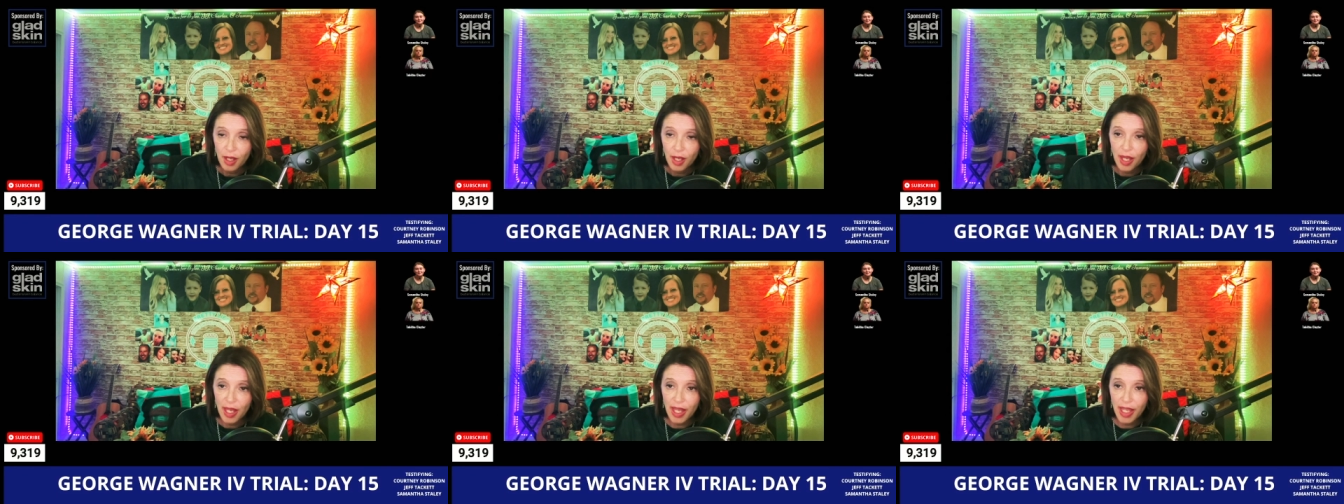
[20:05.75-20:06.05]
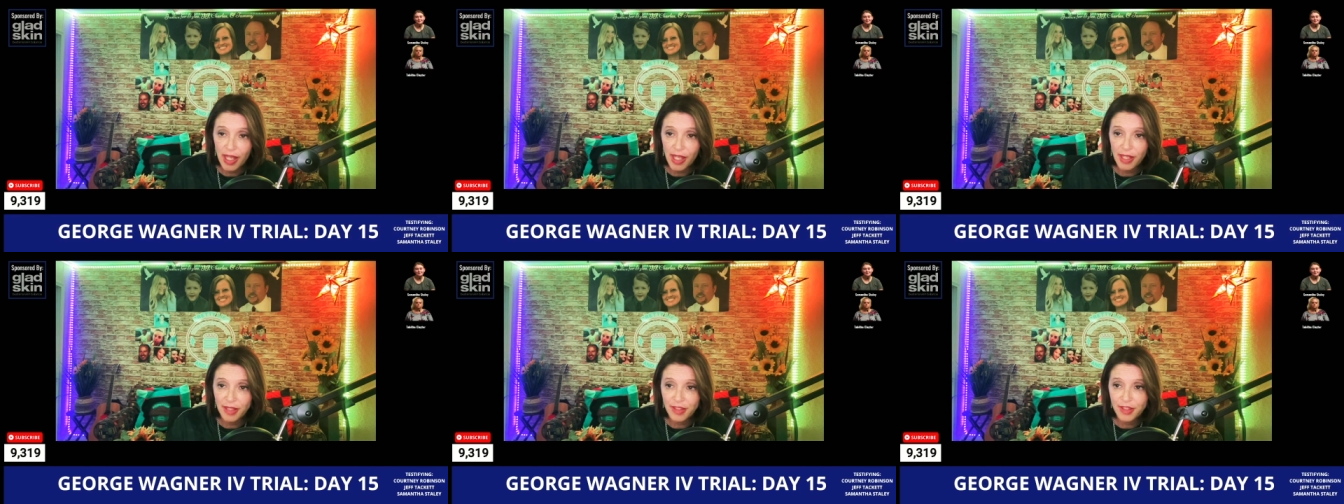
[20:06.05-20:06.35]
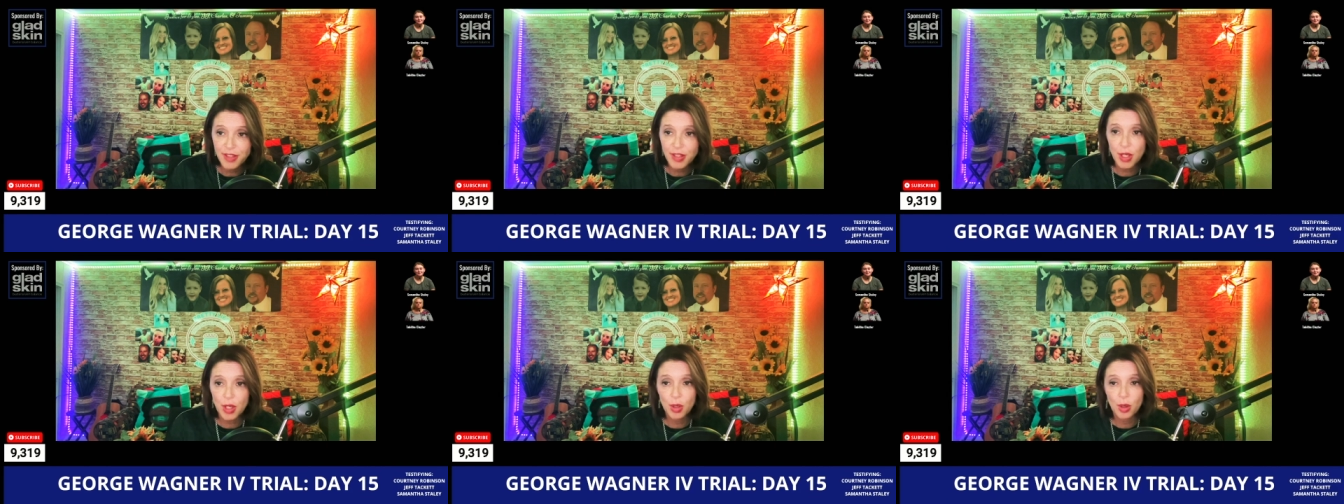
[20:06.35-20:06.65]
And
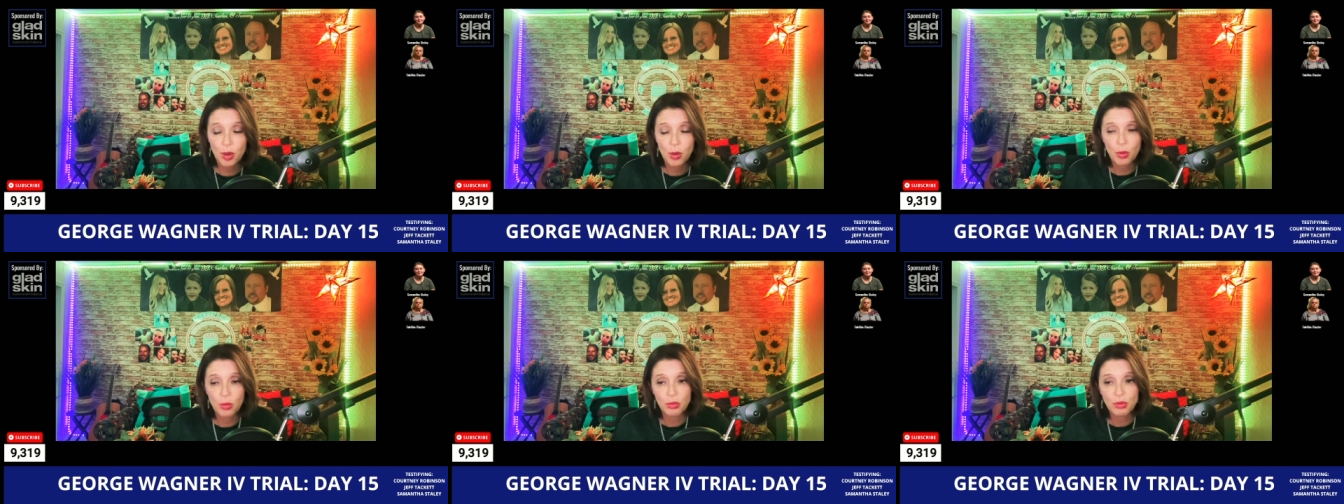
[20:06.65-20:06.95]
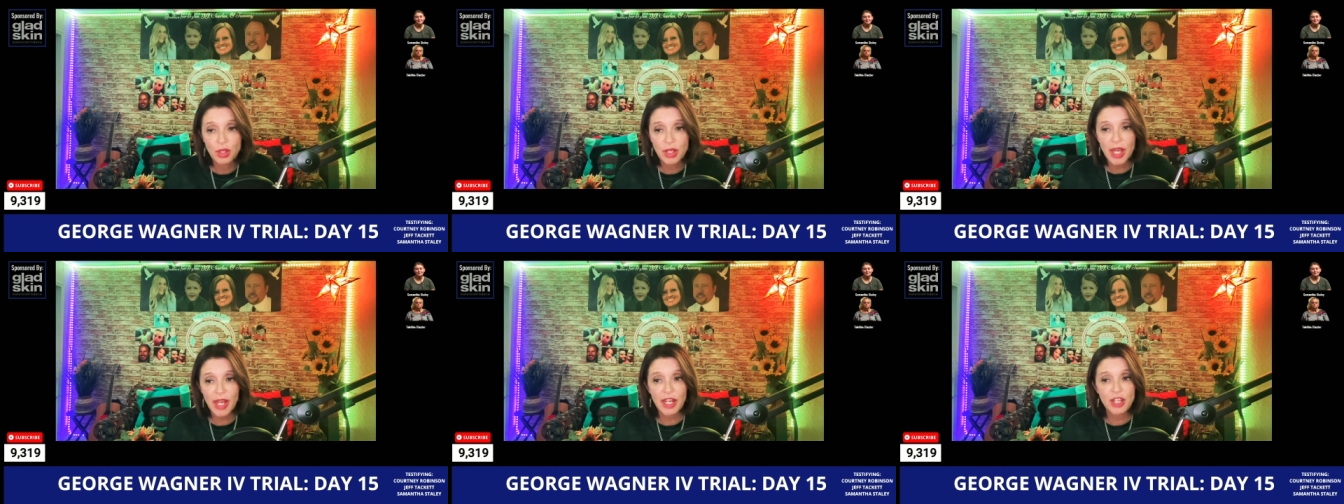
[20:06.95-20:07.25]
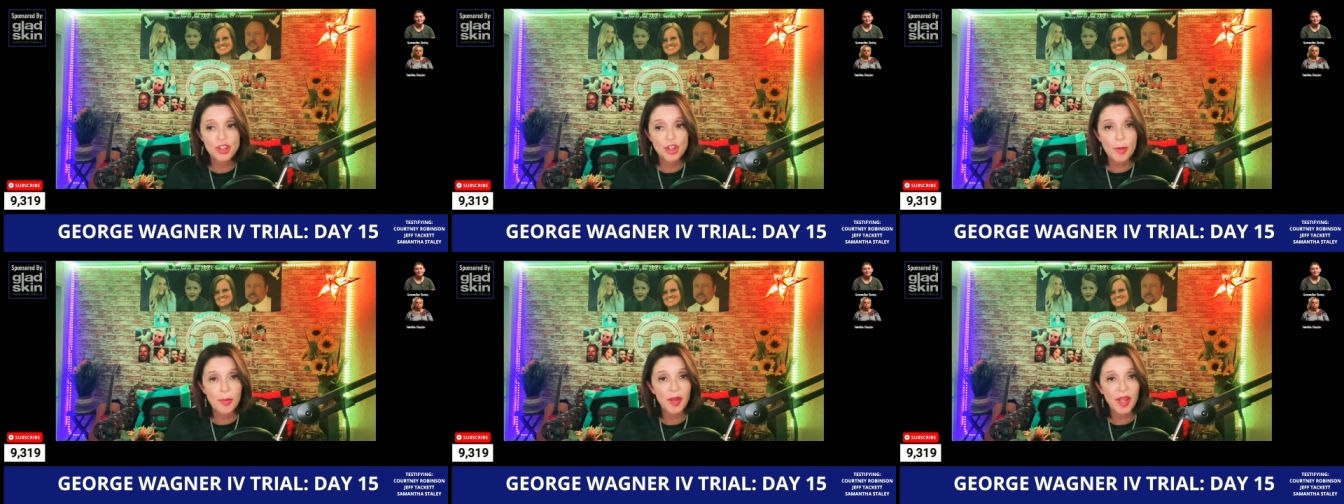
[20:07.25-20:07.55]
so, kind of
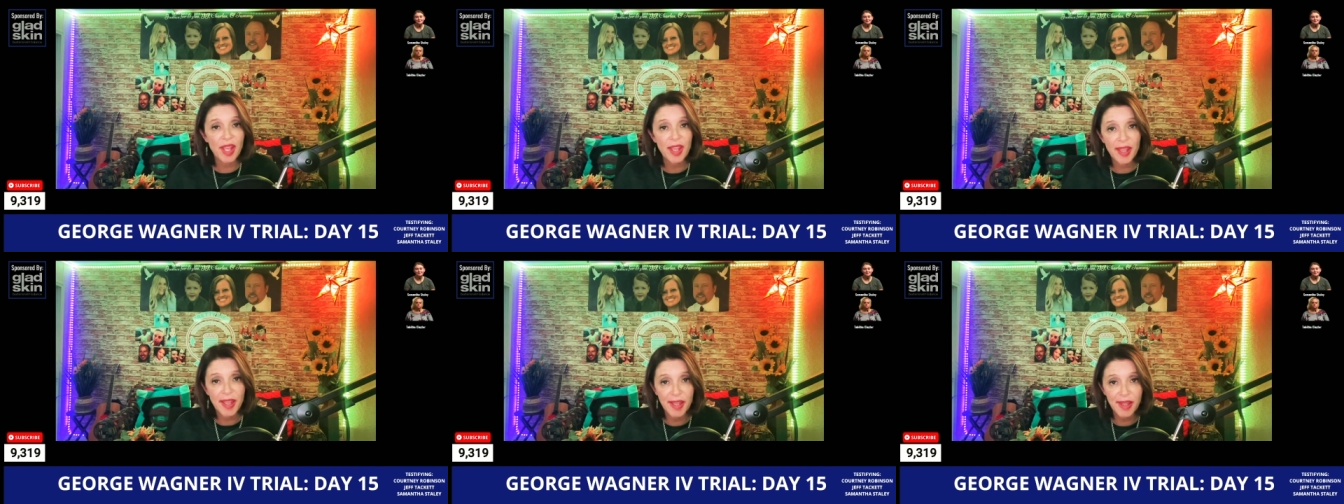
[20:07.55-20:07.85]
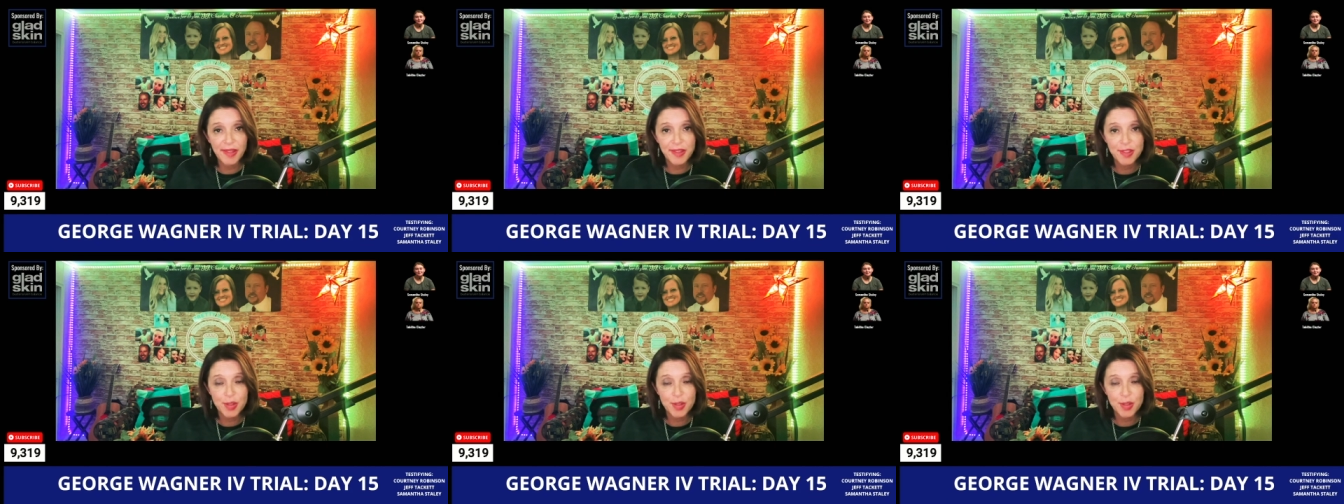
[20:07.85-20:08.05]
jumping ahead